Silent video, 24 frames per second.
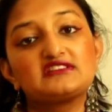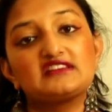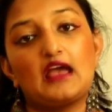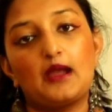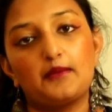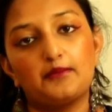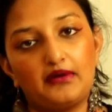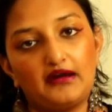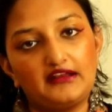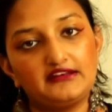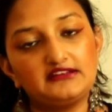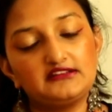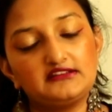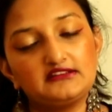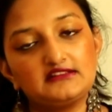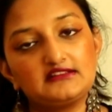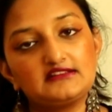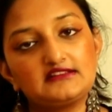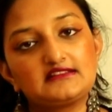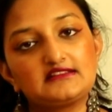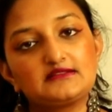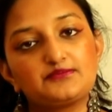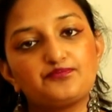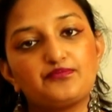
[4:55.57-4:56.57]
denotes
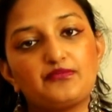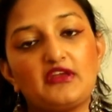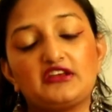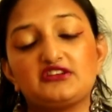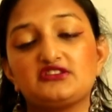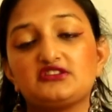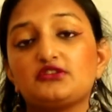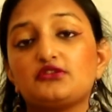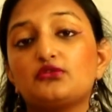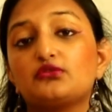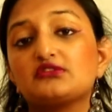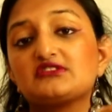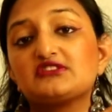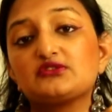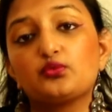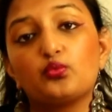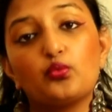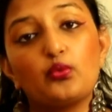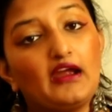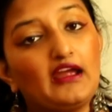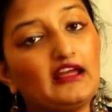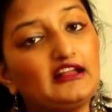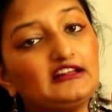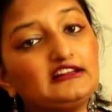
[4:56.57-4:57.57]
abundance, it
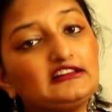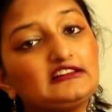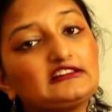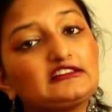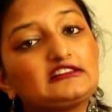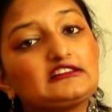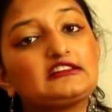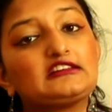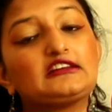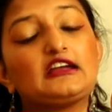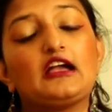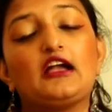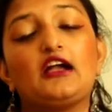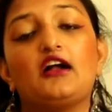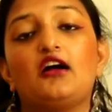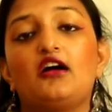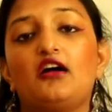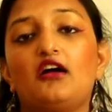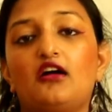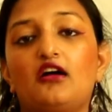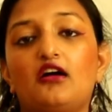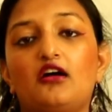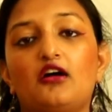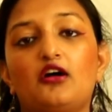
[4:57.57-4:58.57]
denotes
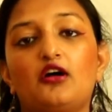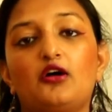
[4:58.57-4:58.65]
wealth,